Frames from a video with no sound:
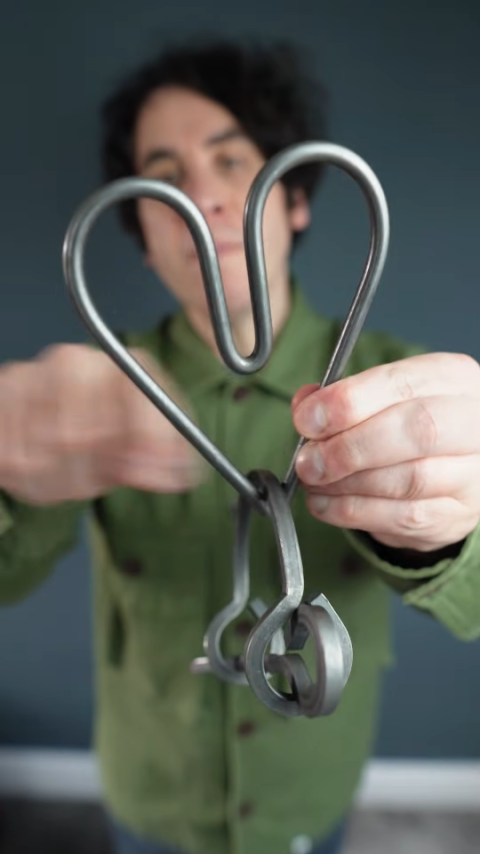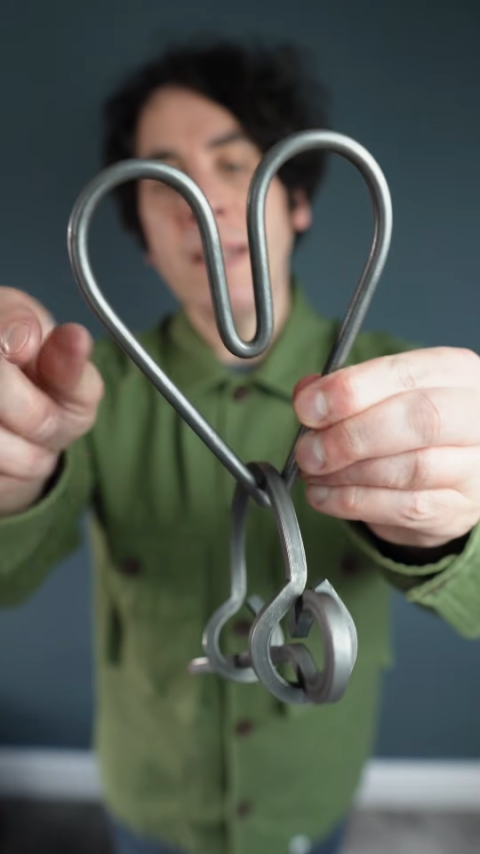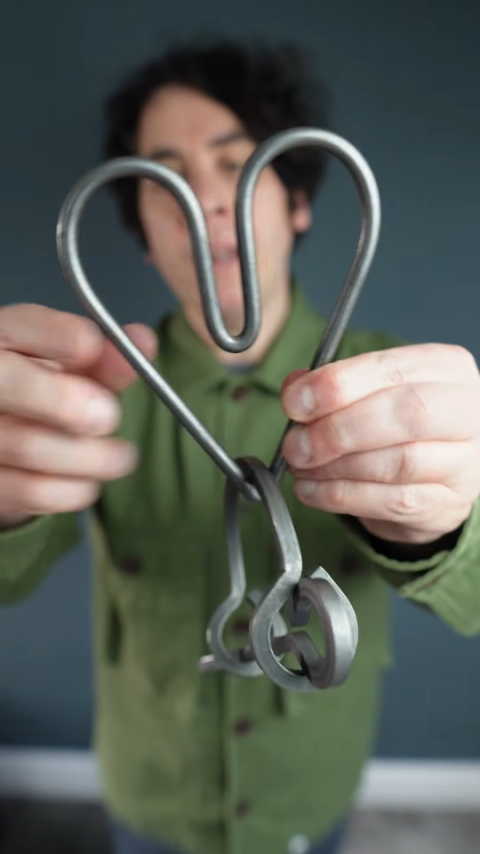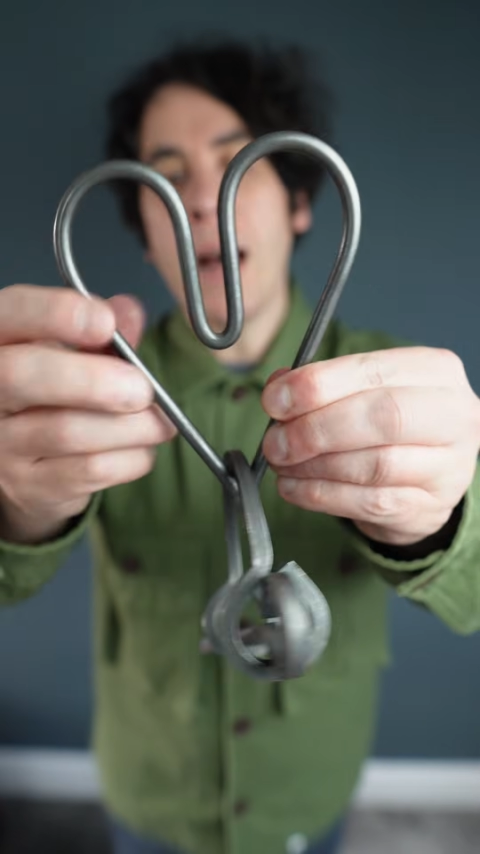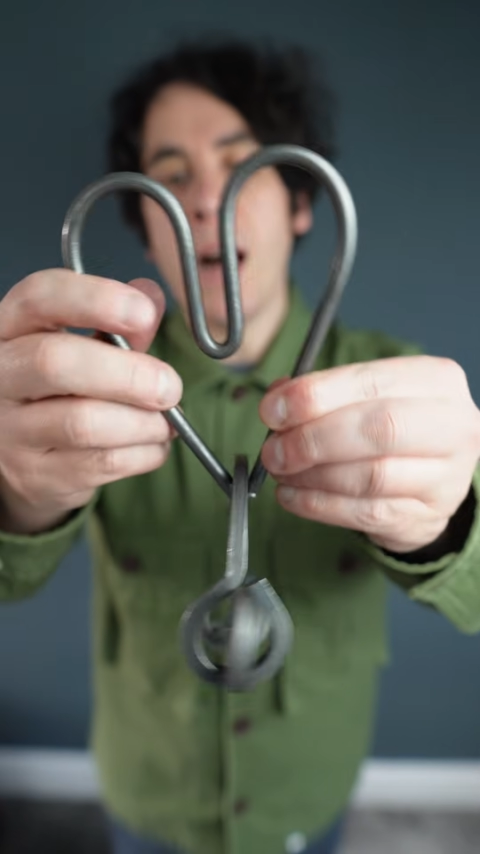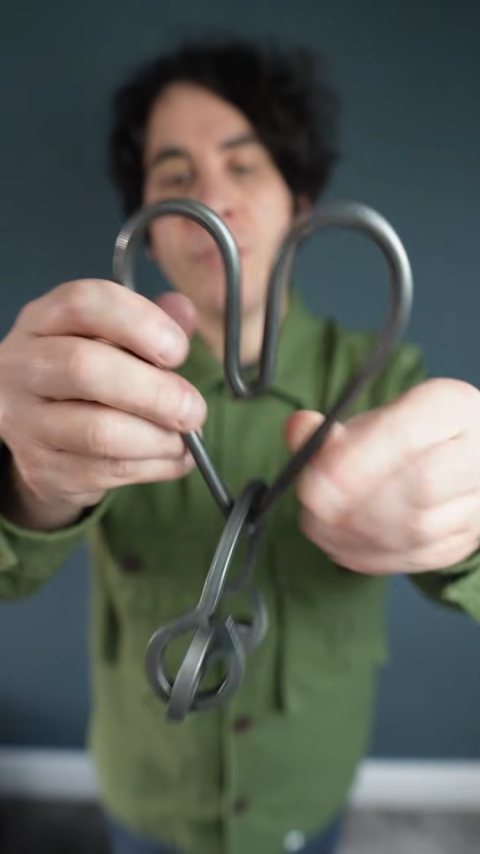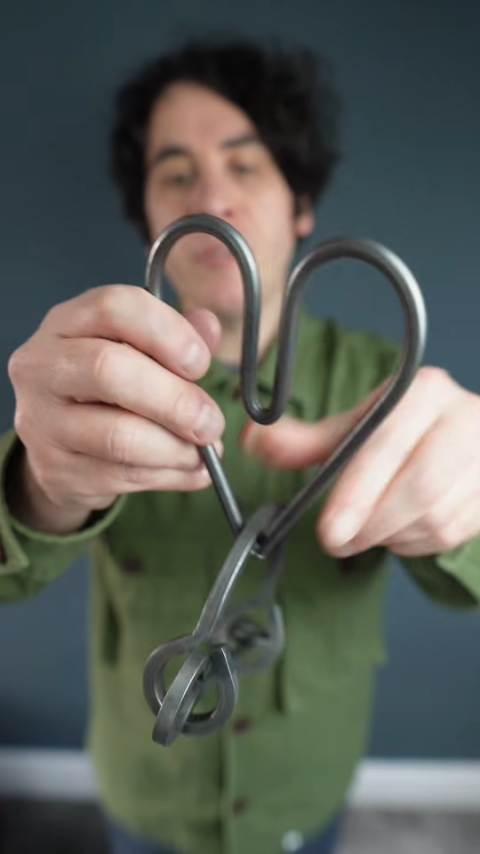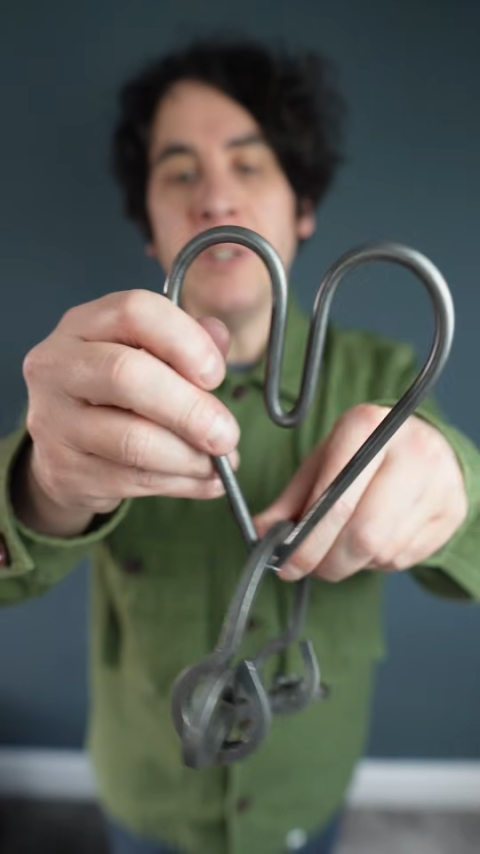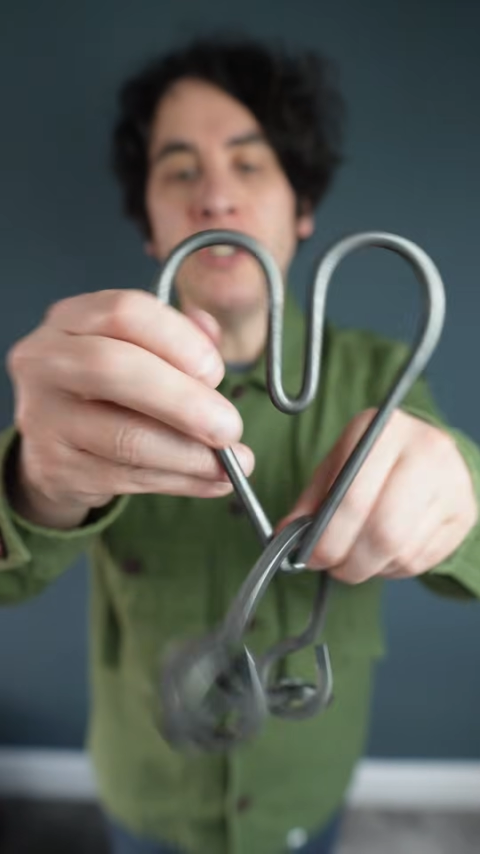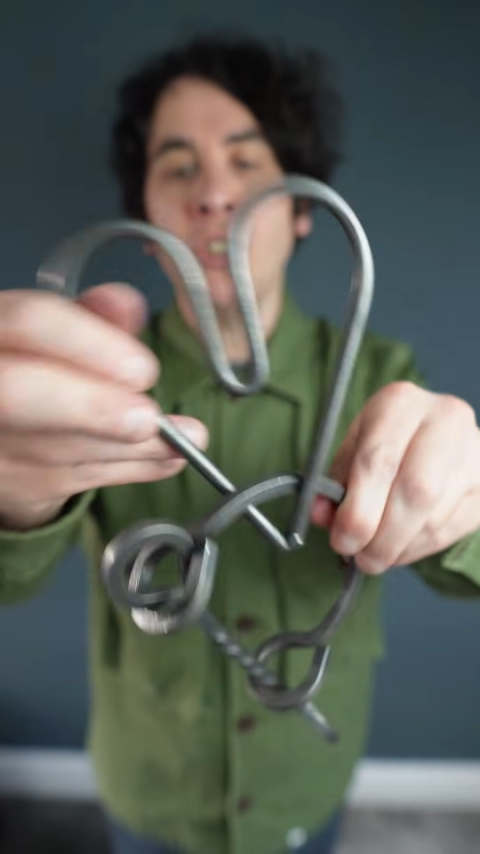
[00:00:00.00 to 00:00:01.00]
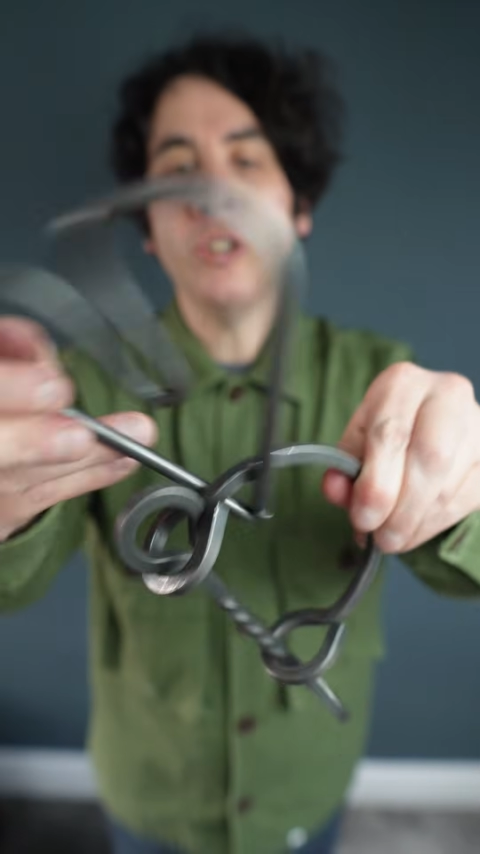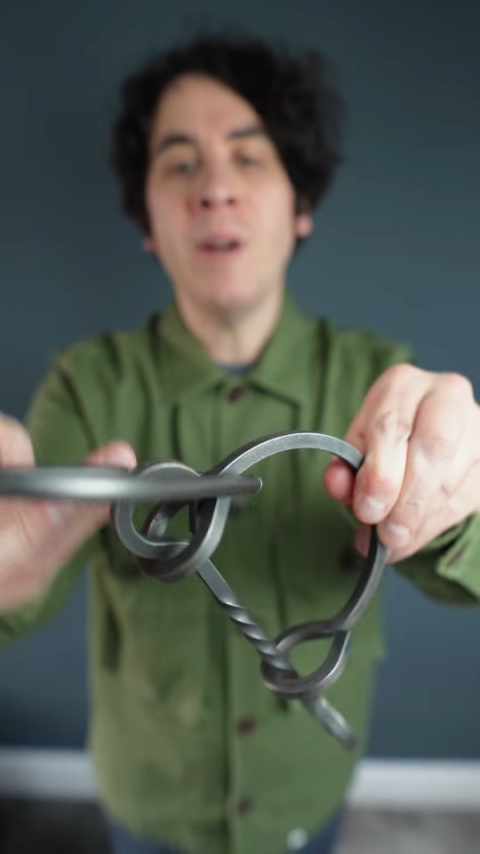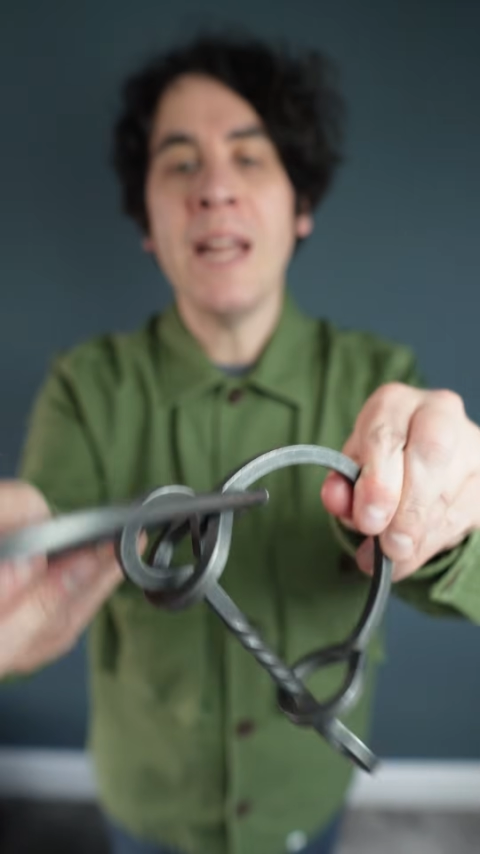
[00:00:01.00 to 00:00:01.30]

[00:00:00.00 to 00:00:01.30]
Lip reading: metal heart from these 2